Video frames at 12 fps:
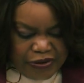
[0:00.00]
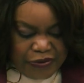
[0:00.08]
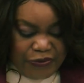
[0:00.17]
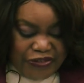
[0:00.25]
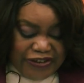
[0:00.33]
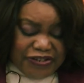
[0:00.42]

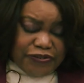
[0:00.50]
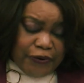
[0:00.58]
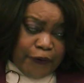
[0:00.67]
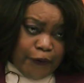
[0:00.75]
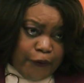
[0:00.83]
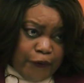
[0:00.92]
who they
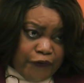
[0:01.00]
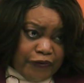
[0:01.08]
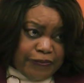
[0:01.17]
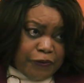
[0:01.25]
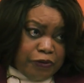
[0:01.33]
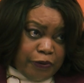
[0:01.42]
stole
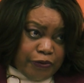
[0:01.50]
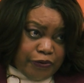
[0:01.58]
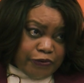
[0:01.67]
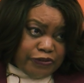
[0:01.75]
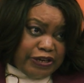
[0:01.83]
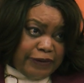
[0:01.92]
from the
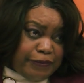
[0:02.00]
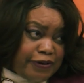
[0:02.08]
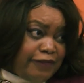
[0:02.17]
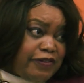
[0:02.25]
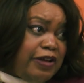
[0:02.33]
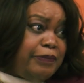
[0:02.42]
local Chamber
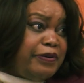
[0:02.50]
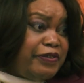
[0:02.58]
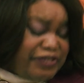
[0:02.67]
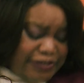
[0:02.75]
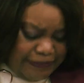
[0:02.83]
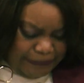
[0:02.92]
of Commerce.